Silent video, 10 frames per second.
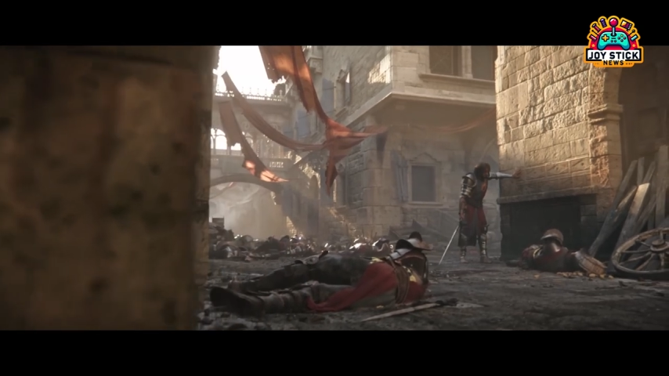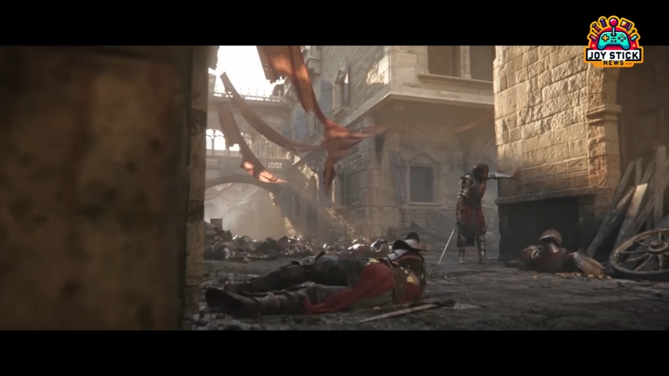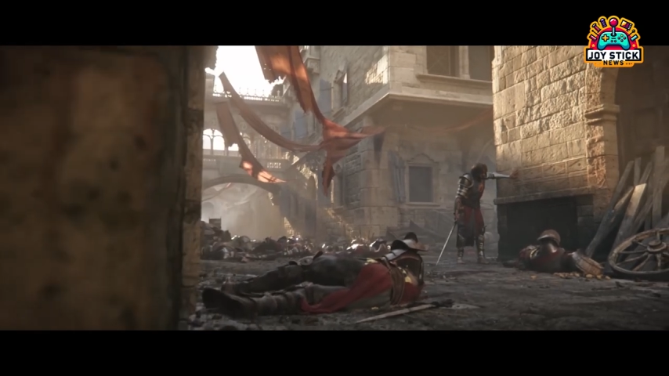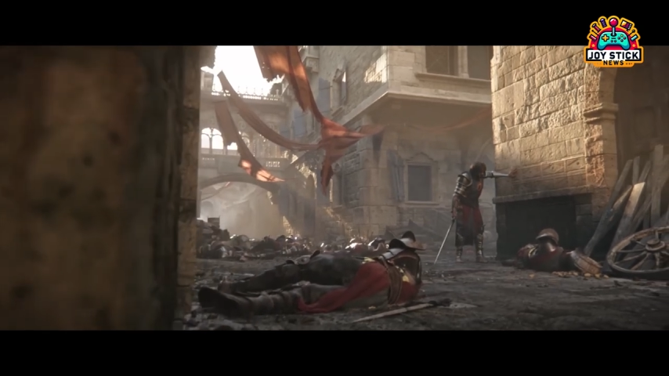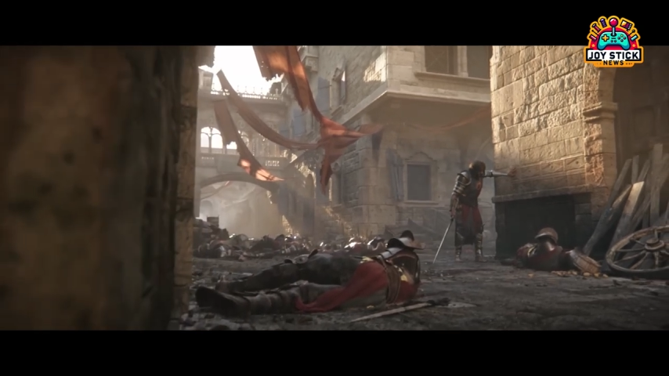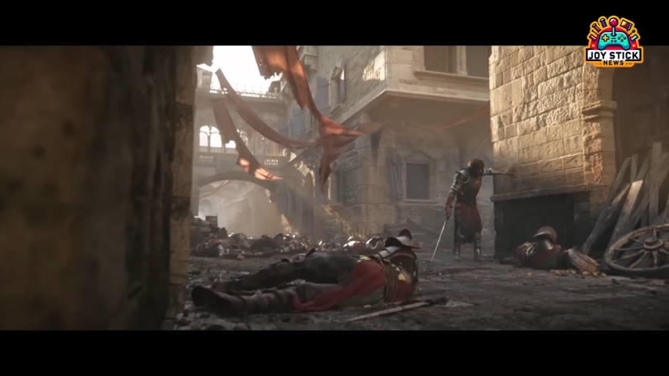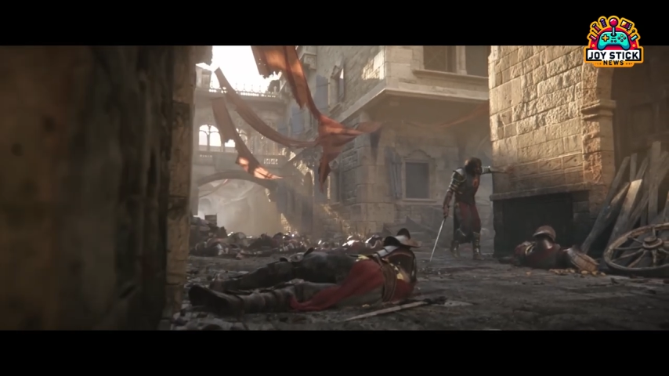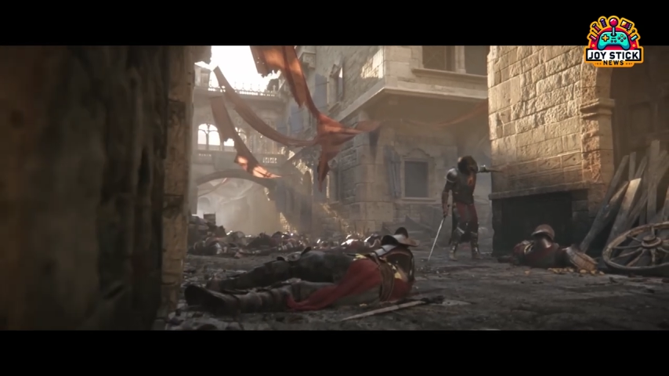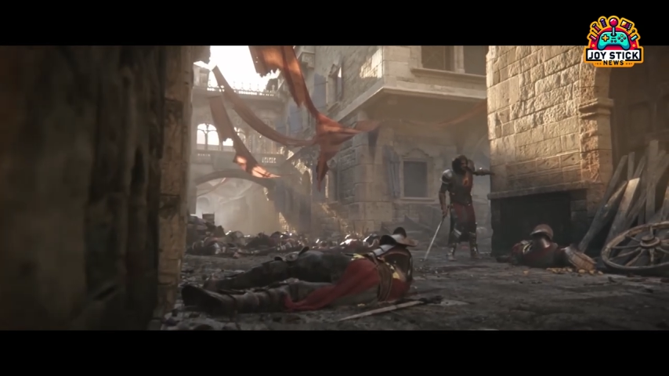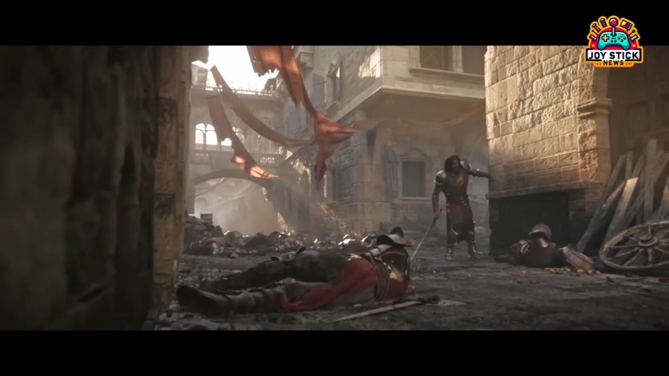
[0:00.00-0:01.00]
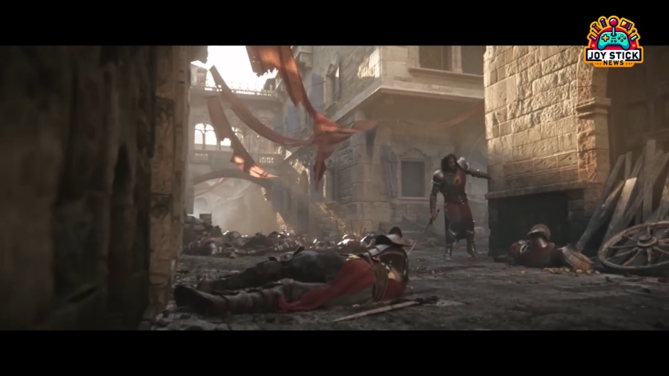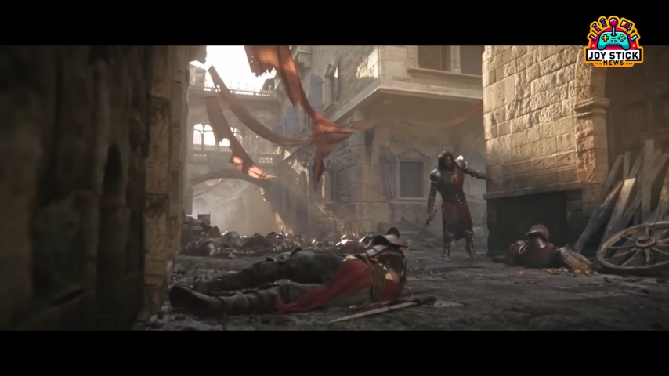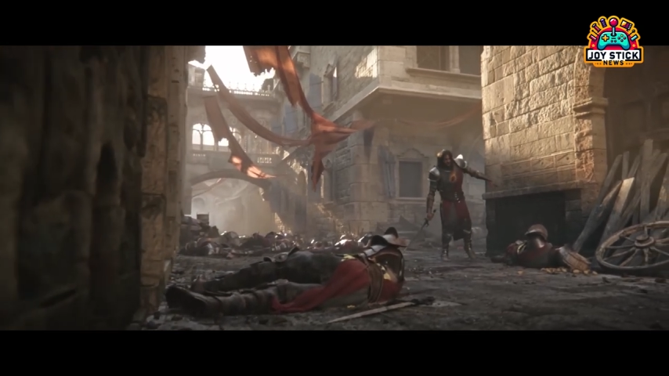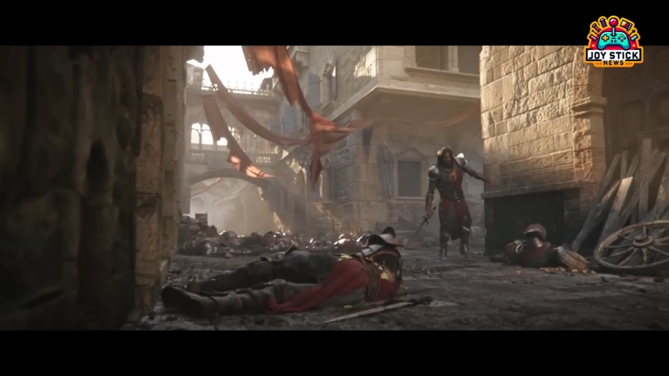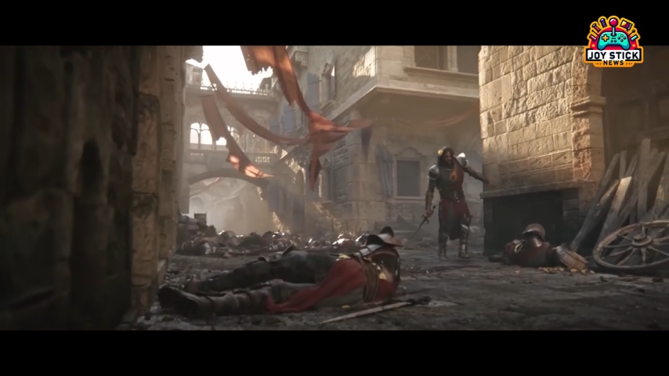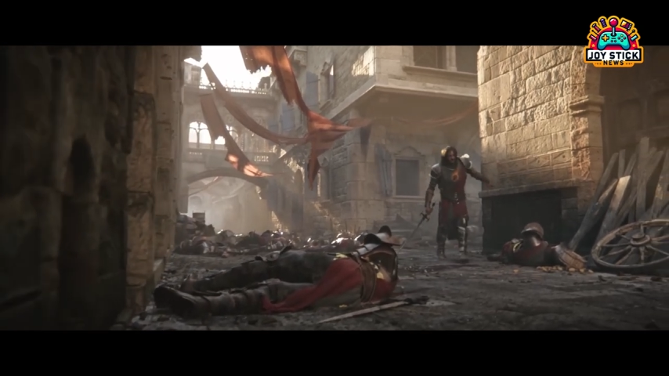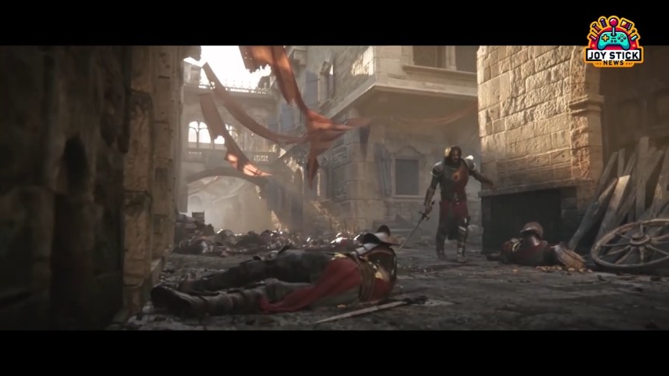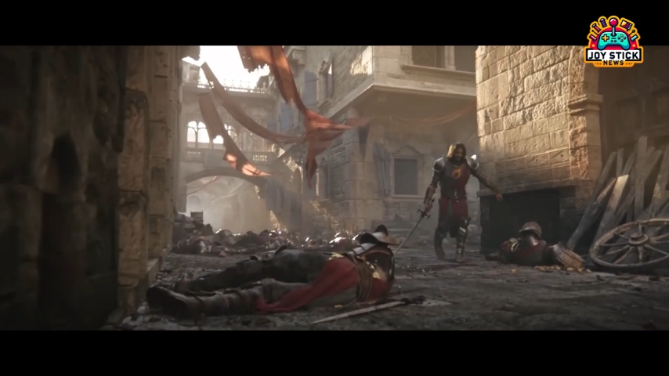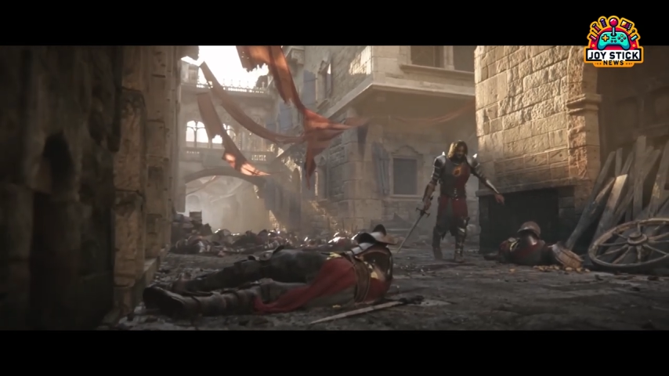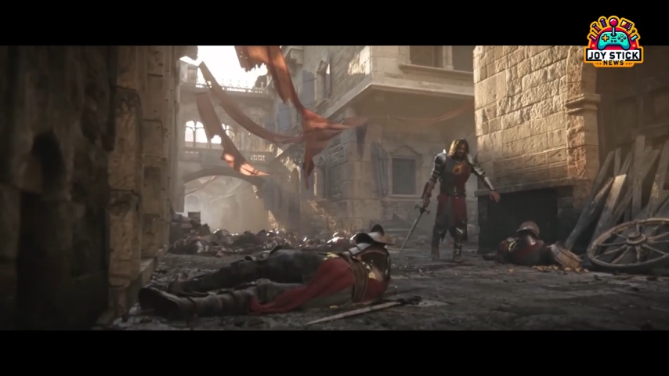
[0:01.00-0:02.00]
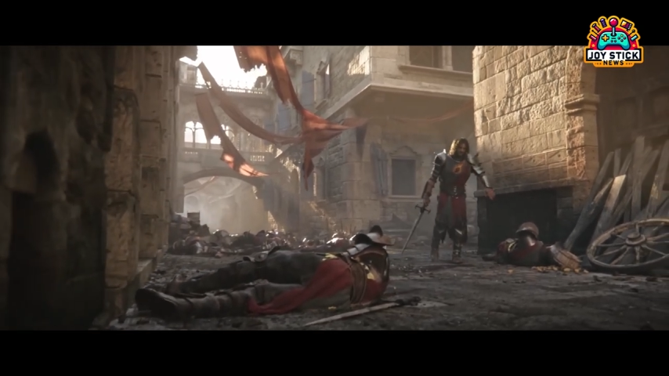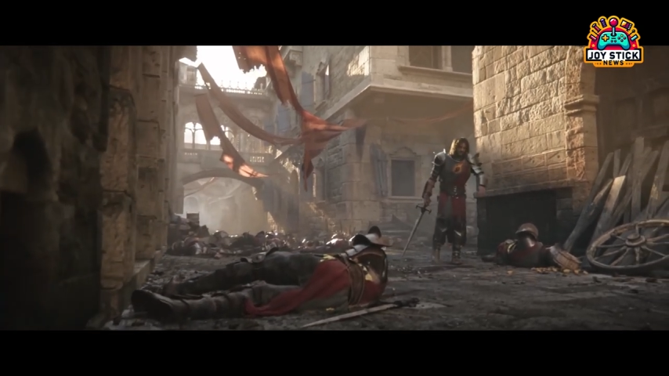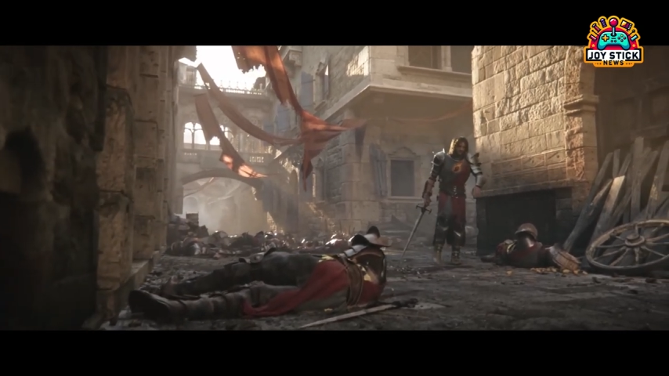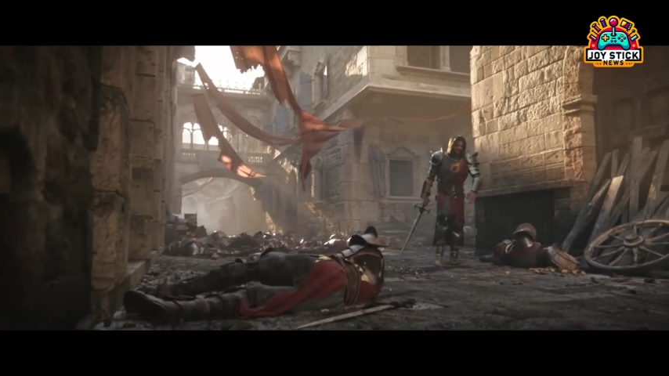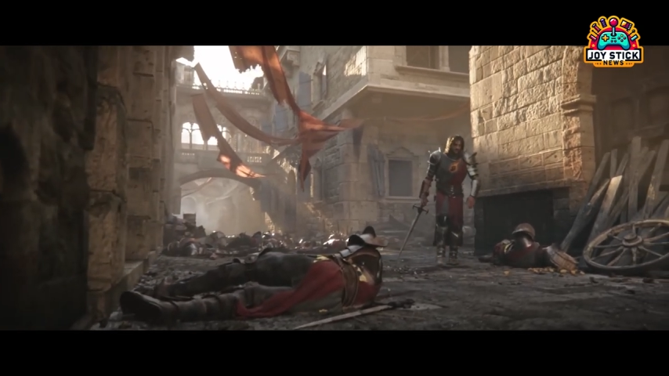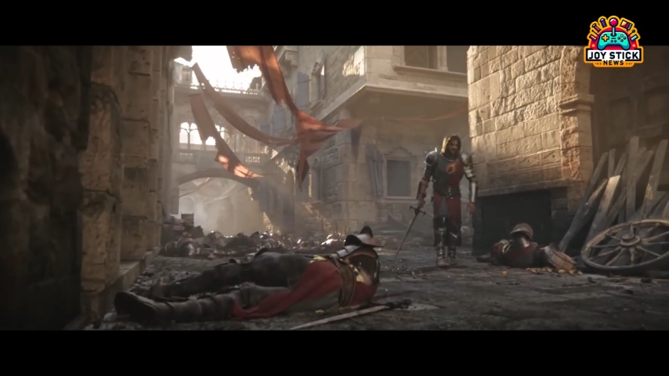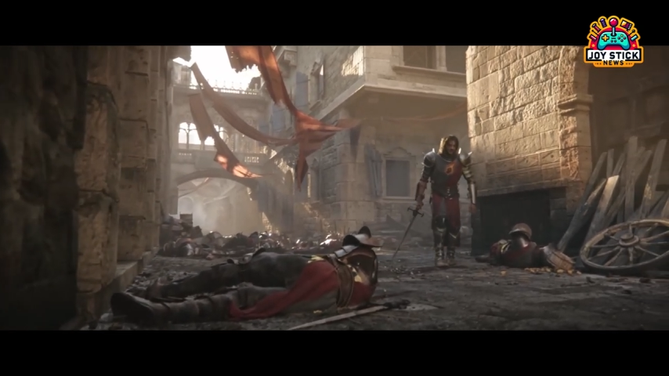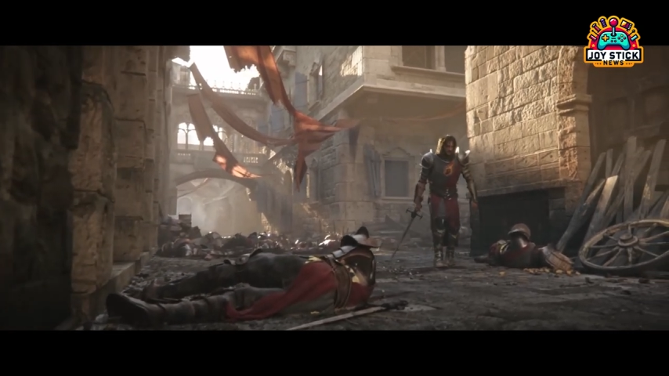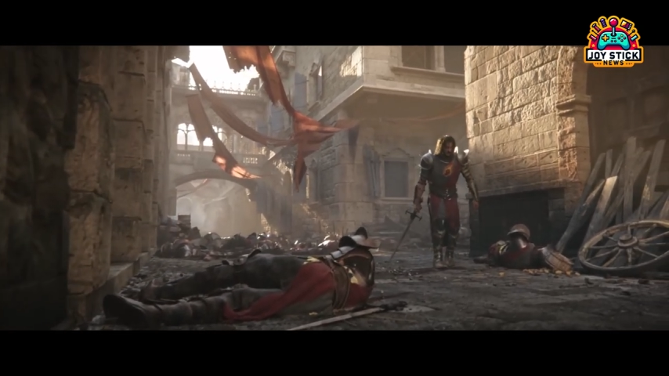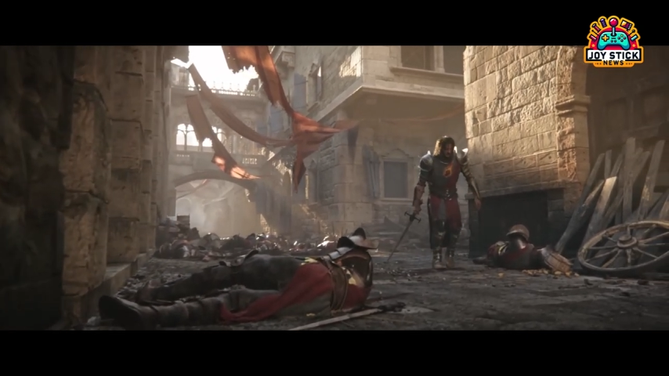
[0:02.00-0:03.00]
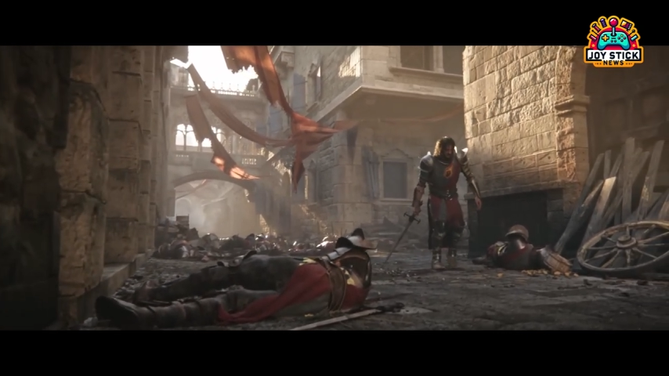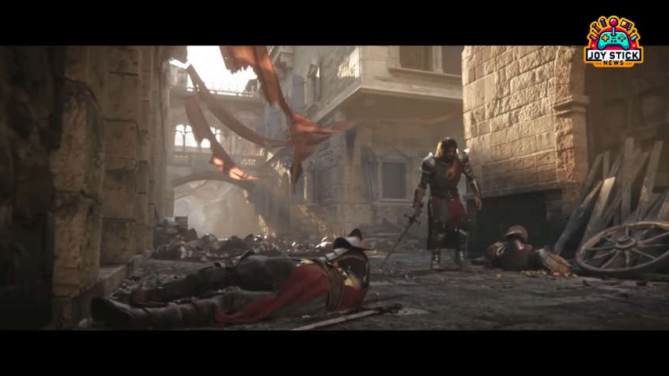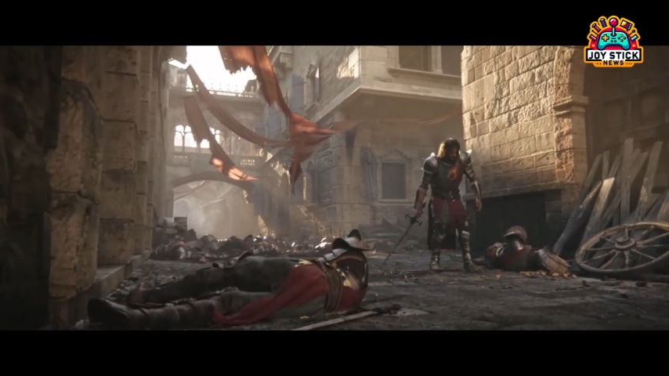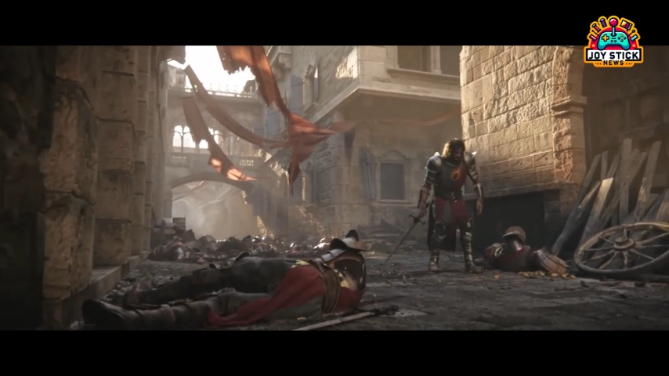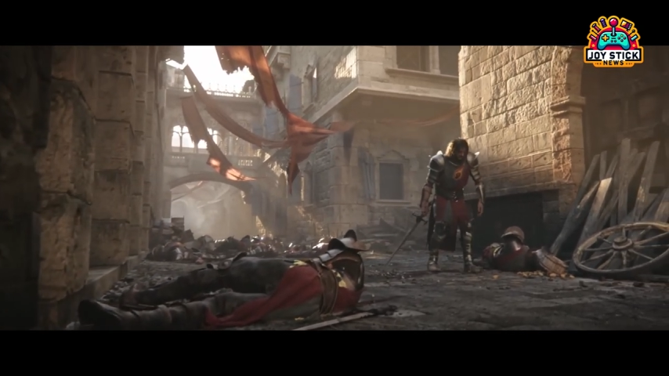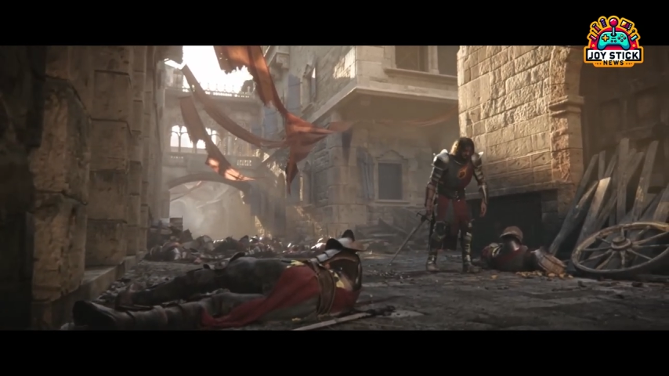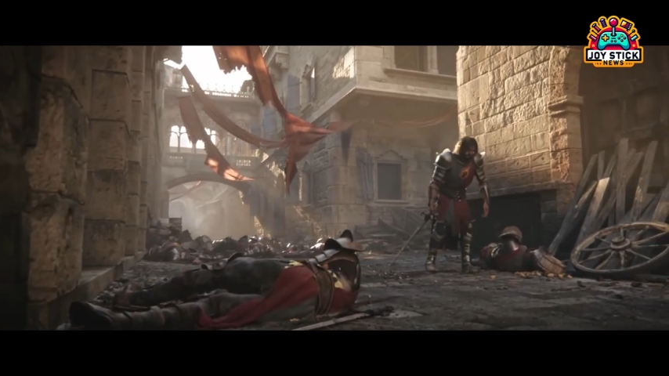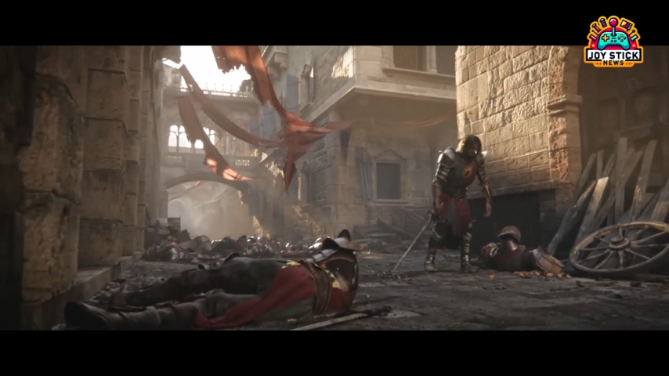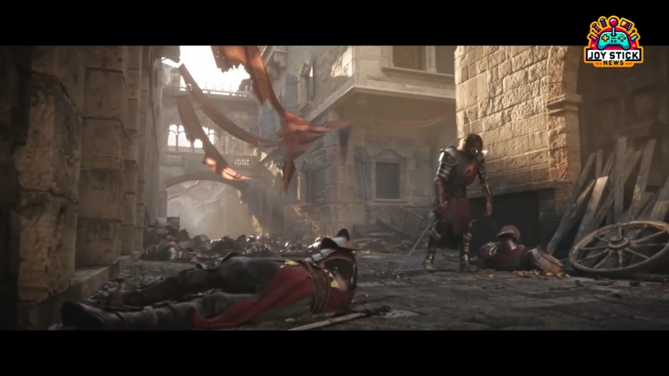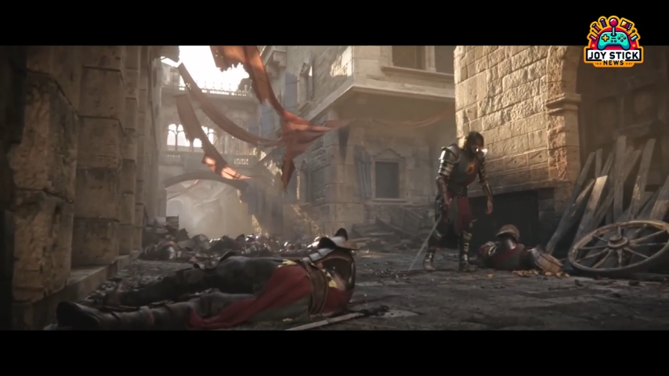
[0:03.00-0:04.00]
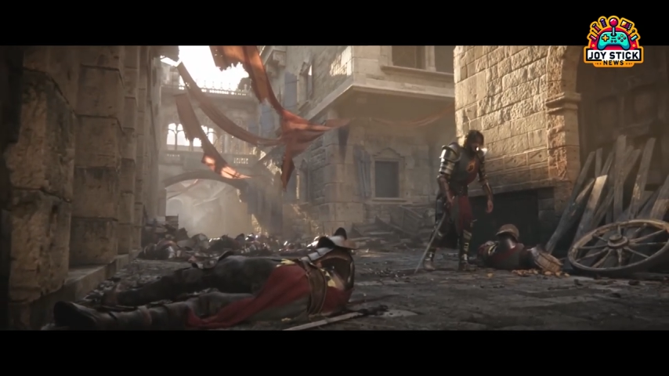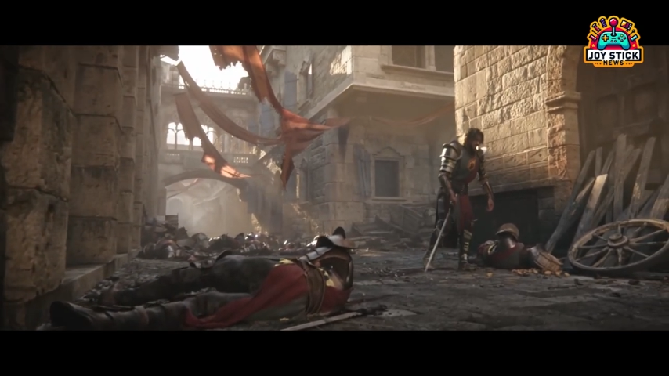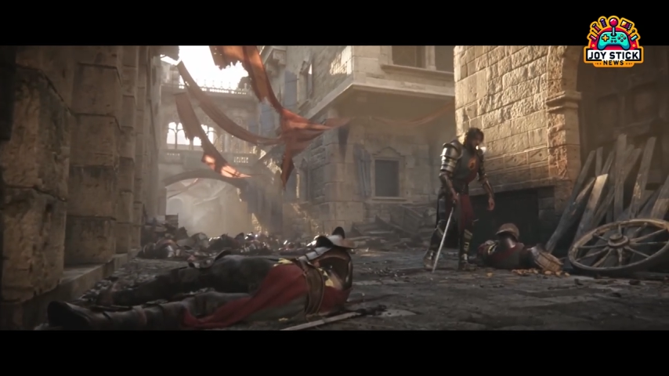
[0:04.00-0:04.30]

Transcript: [unreadable: no face in view]